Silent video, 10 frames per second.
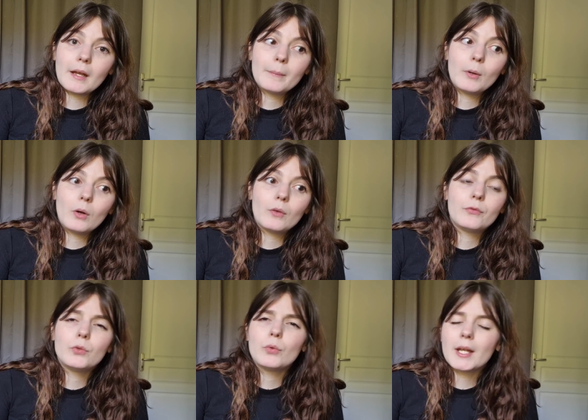bought a
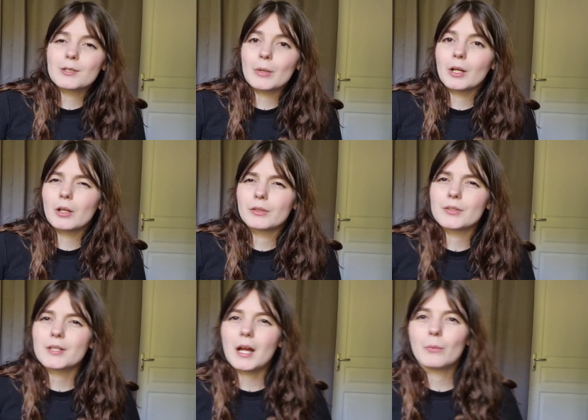few extra
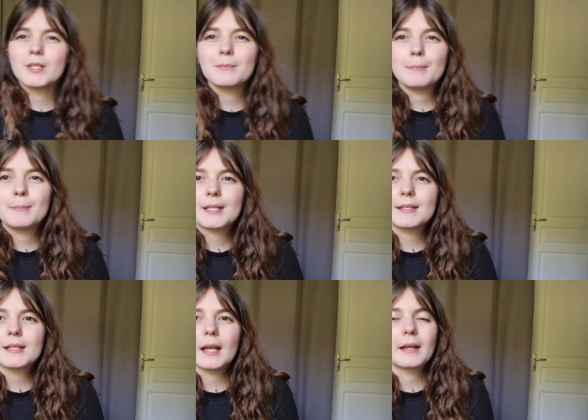colors that I was
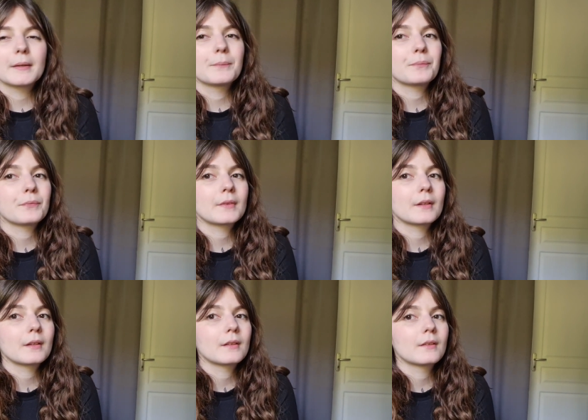missing.
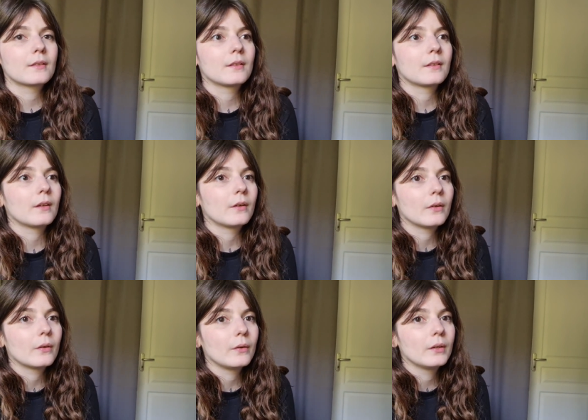
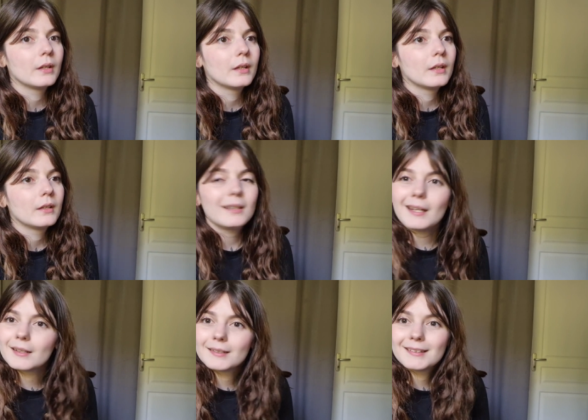So
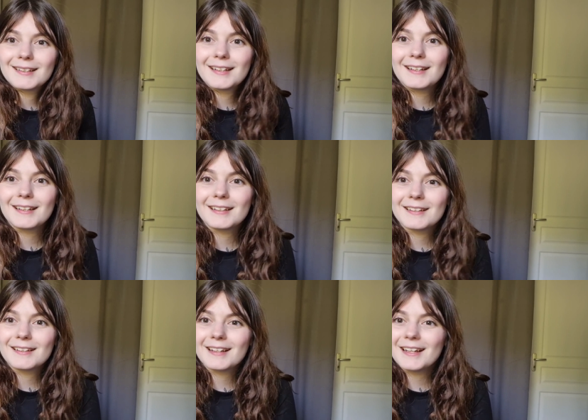yeah,
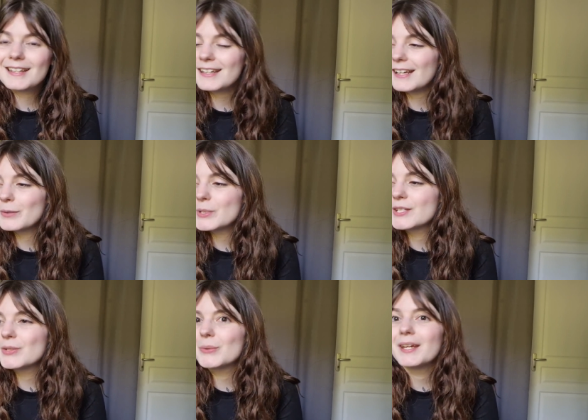I think I will
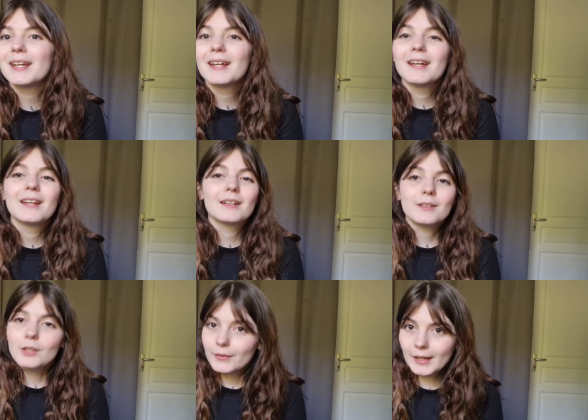do it.
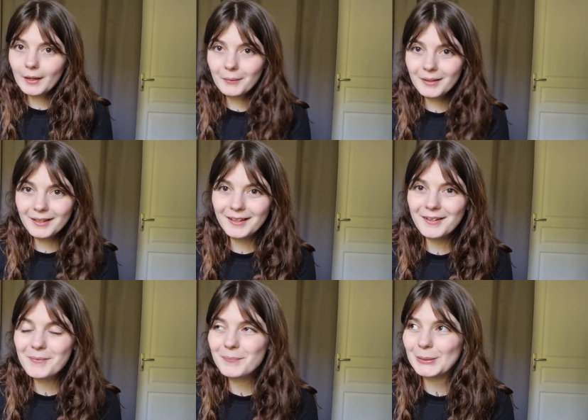Not now,
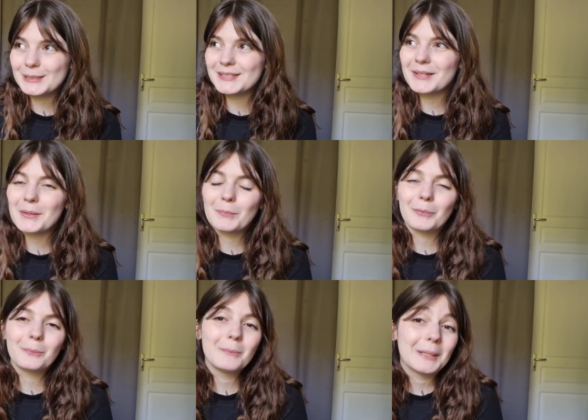but
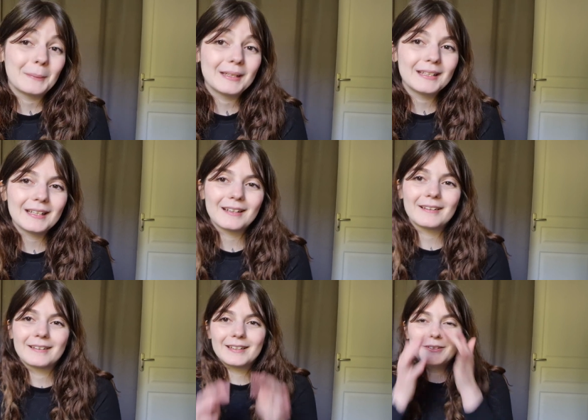maybe
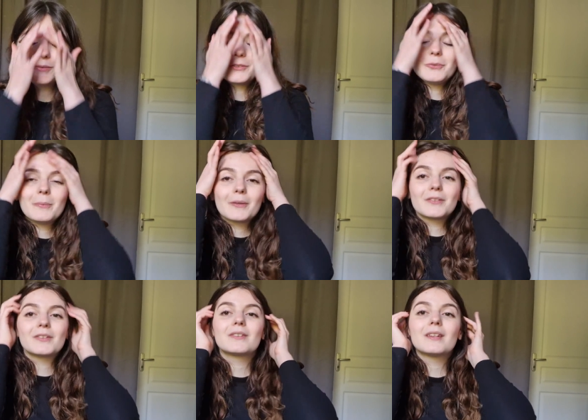in a few
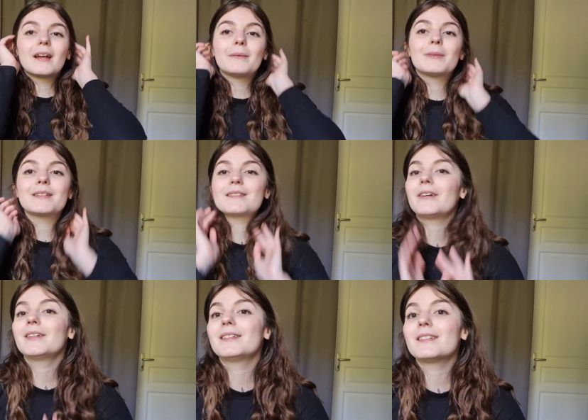months I will
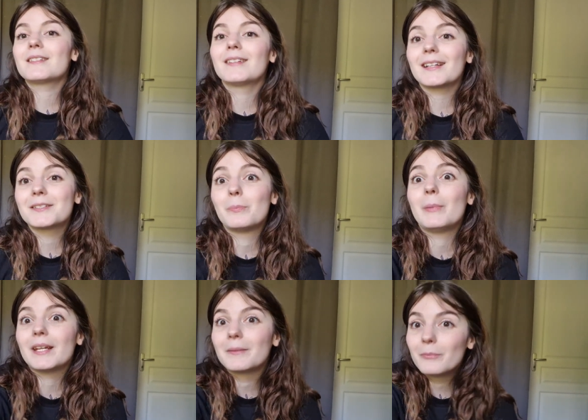start this next
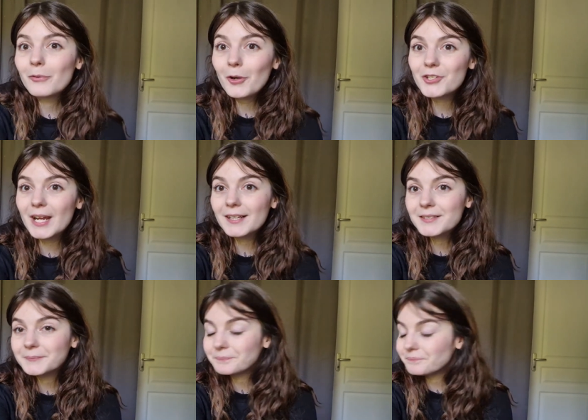big project.